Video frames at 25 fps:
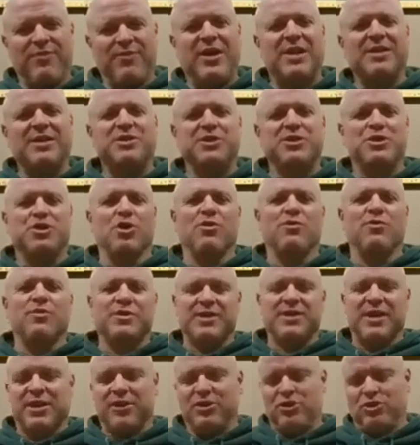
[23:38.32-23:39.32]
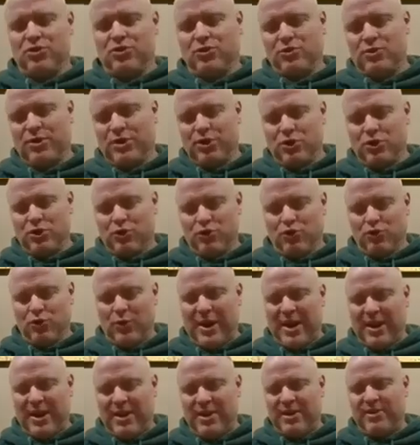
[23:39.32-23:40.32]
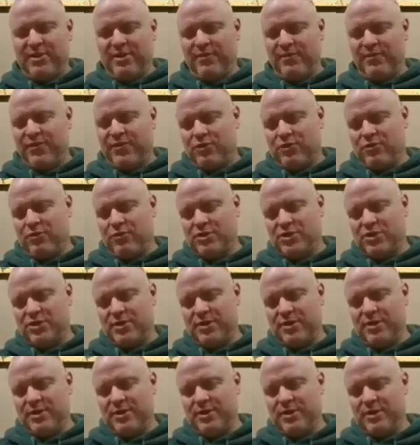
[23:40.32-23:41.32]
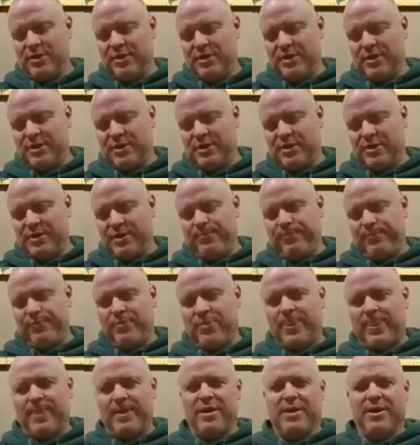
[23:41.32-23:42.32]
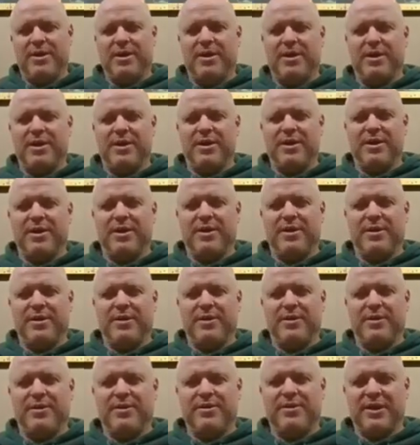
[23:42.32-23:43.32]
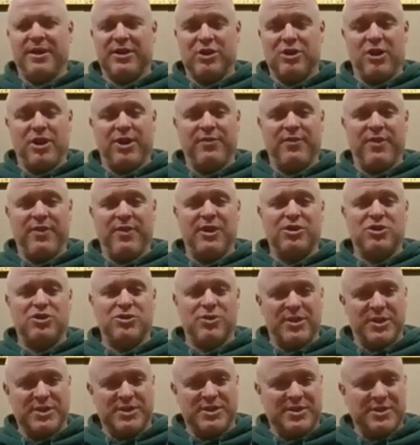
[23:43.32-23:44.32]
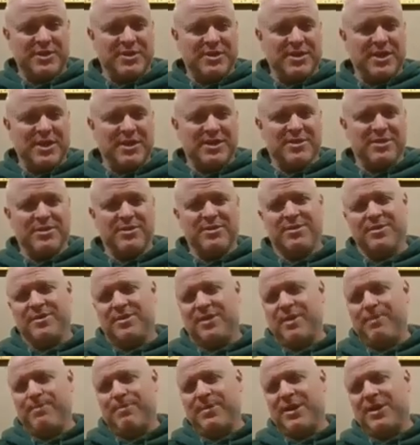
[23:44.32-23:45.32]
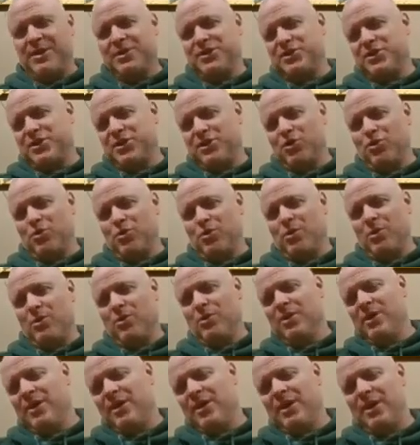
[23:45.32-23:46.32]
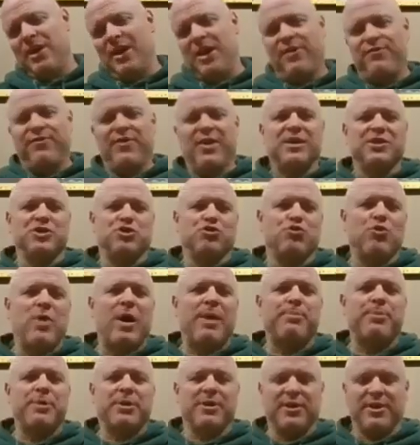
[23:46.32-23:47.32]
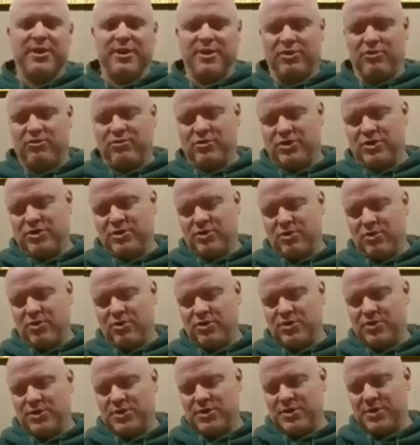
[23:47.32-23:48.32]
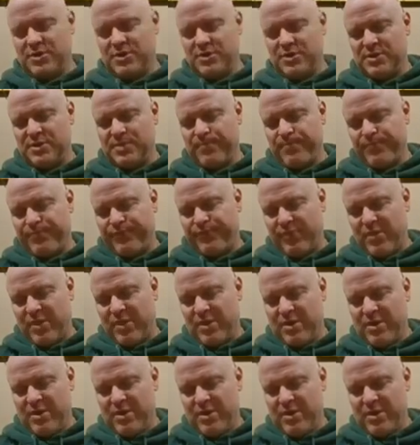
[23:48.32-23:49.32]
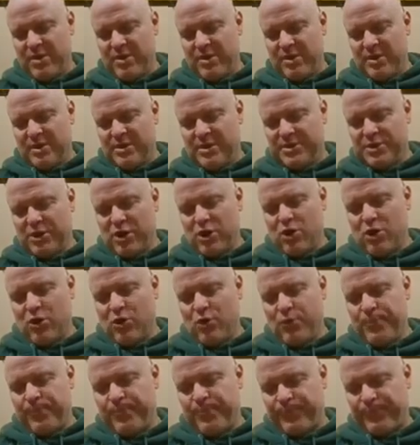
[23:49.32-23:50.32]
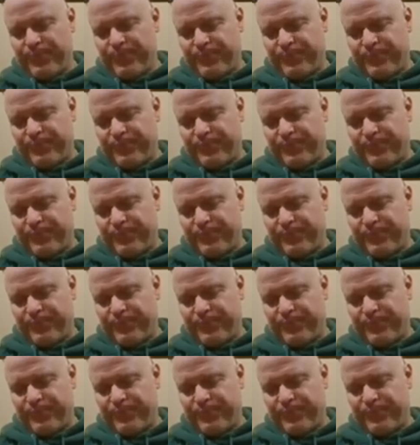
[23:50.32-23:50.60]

you have that service attitude, that you'll do anything for Krishna, that kind of attitude, that means that you will advance rapidly in Krishna consciousness. So,